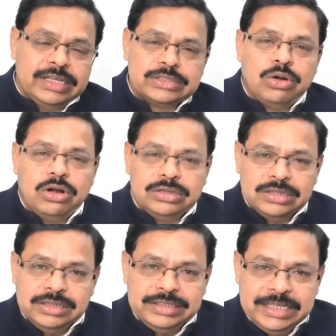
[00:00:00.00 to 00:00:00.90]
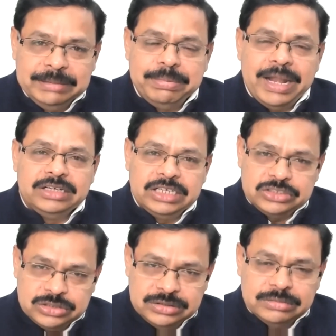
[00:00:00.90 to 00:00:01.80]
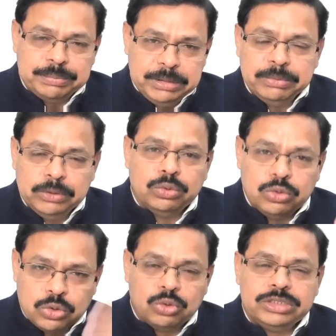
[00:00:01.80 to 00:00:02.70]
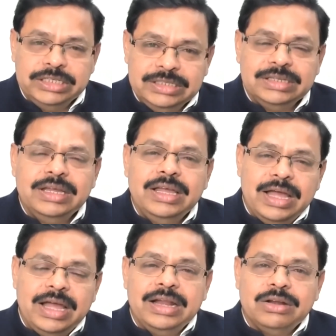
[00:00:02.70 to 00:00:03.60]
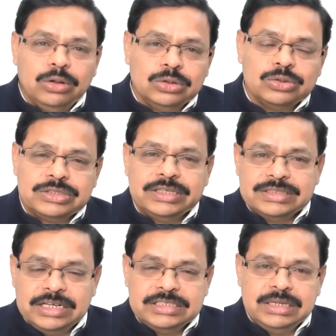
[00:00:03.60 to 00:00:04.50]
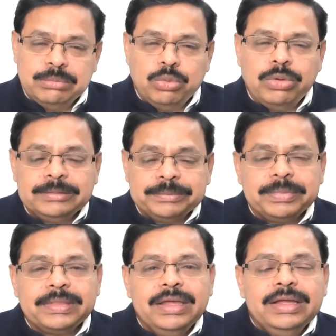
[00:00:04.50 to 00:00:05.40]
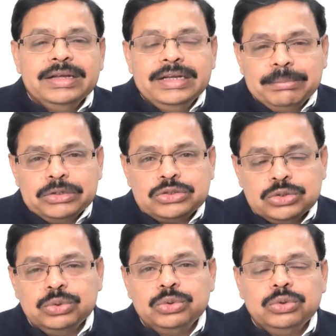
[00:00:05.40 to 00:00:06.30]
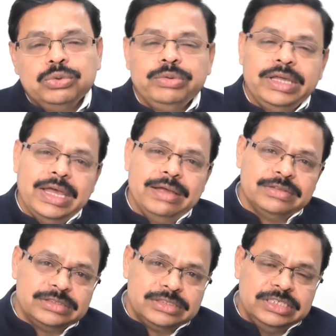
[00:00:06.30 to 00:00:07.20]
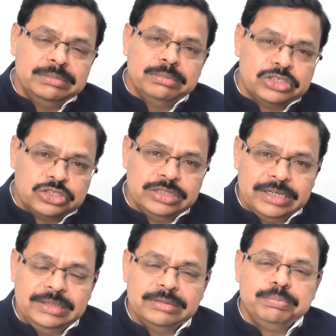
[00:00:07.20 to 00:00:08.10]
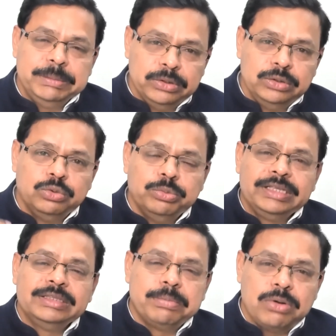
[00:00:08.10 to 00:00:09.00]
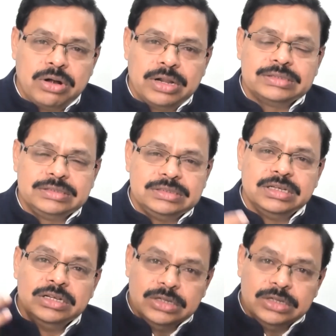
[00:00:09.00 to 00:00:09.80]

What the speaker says: has got tea plantation, the people who grow tea and all those things. That is number one. Number two, we have the tea machinery, people who make the products,